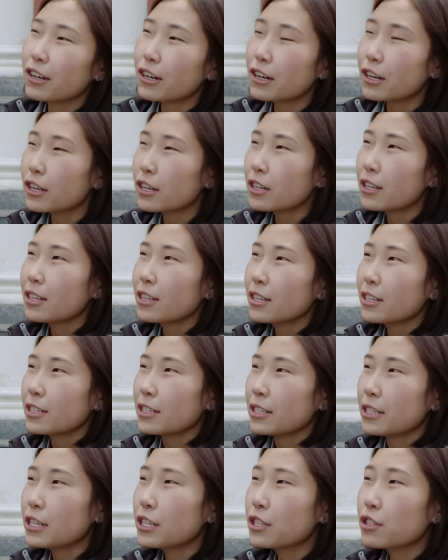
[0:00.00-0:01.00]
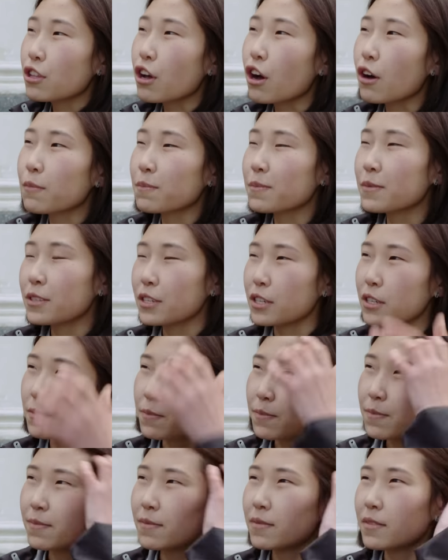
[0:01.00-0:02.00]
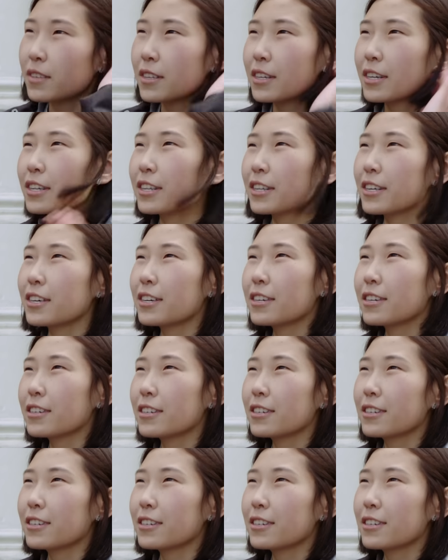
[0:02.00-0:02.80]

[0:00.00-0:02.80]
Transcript: the desert, and it can only be found here.